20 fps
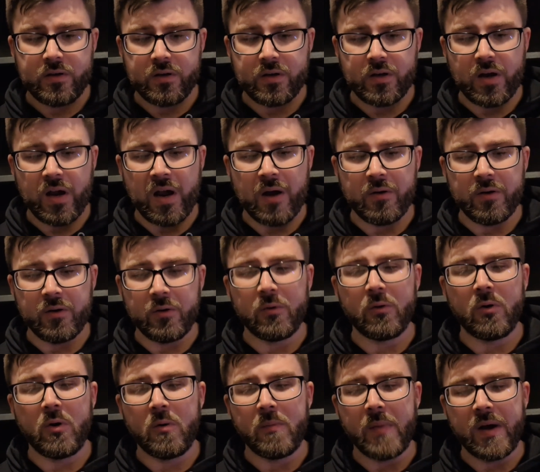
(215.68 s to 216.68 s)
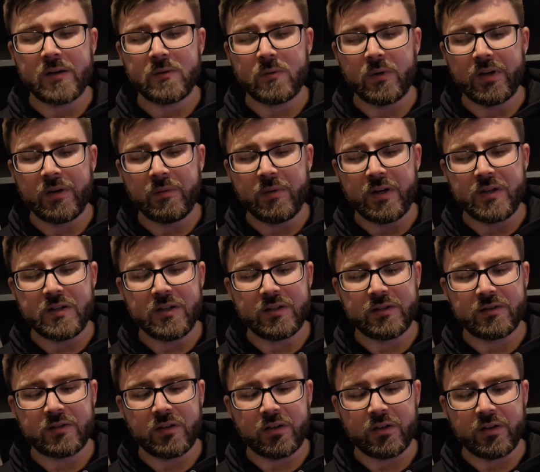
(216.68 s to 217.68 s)
You know how it all makes one image,
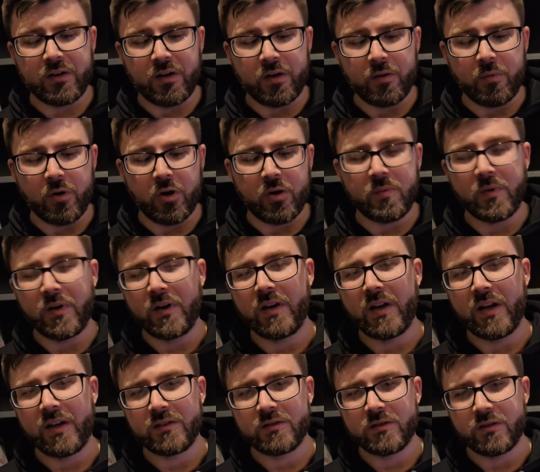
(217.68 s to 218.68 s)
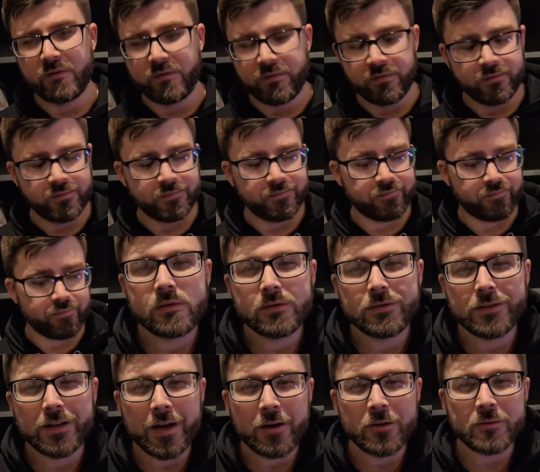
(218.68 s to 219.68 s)
and you got the Pokemon on there and stuff.
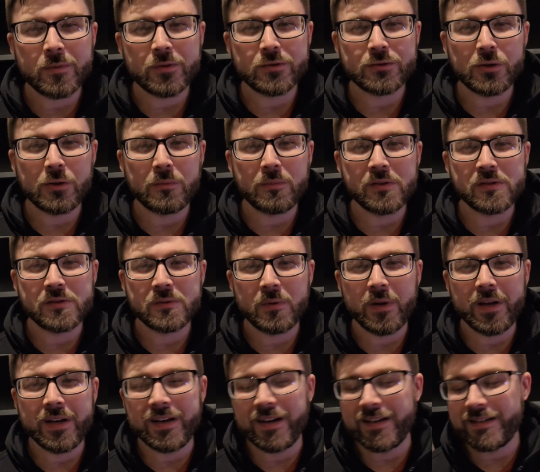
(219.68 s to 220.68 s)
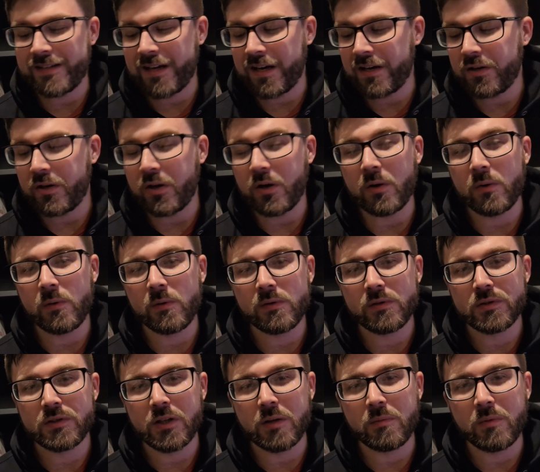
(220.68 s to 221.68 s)
So that was my short but sweet Nintendo
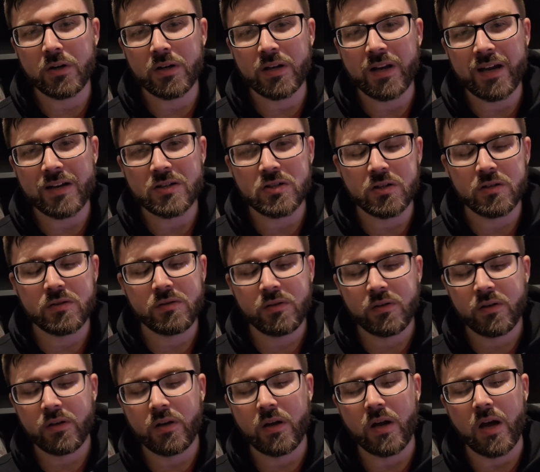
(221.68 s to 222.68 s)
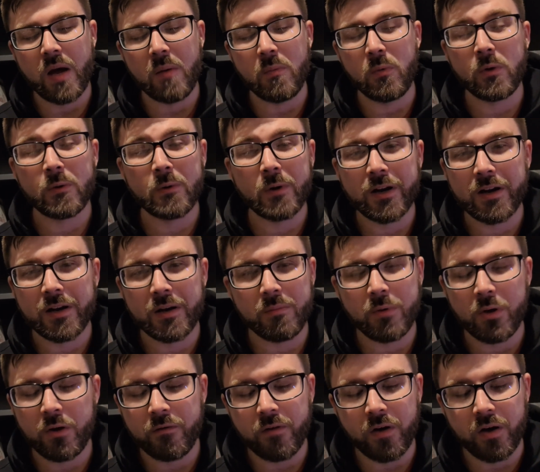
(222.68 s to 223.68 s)
steelbook collection. We'll quickly
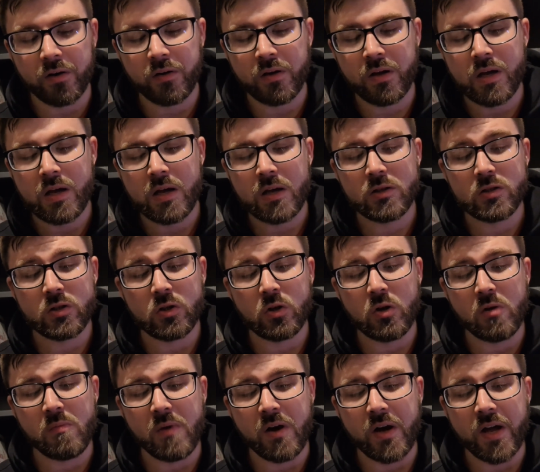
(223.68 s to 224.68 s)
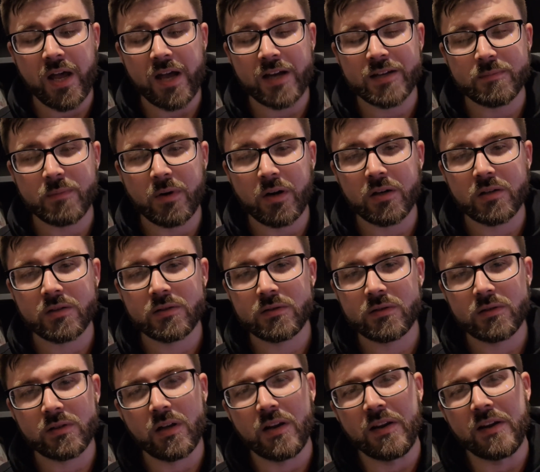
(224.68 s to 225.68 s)
move on to my
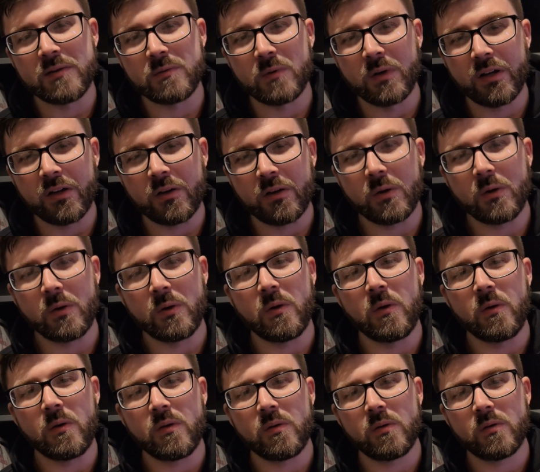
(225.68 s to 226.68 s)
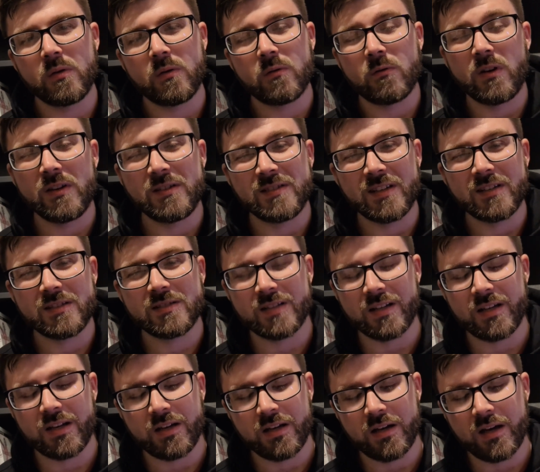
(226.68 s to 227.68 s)
Xbox, and this will include
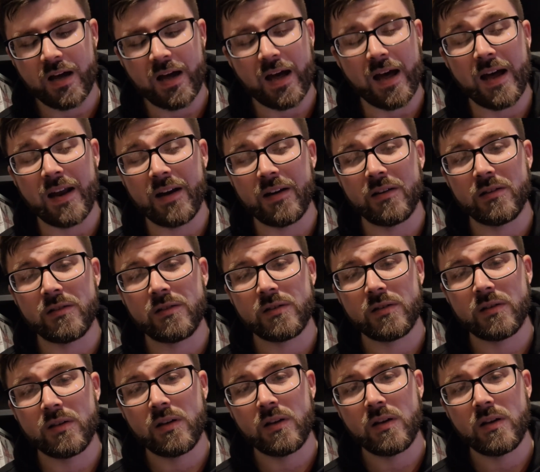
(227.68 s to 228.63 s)
360 and